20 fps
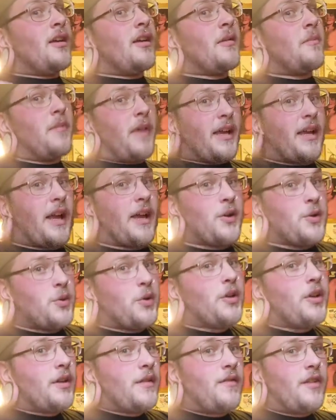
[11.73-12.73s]
make actual
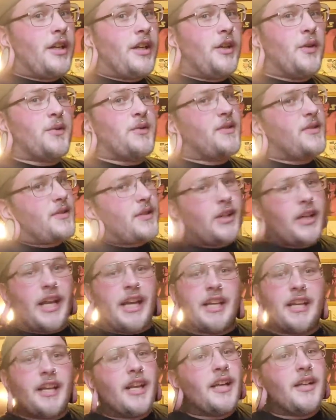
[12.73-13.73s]
good videos and start
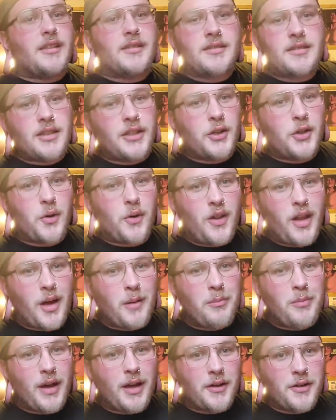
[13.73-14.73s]
editing, a
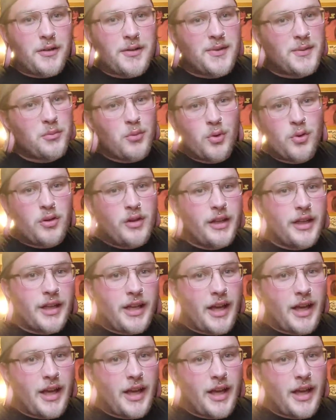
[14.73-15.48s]
lot better, smoothly.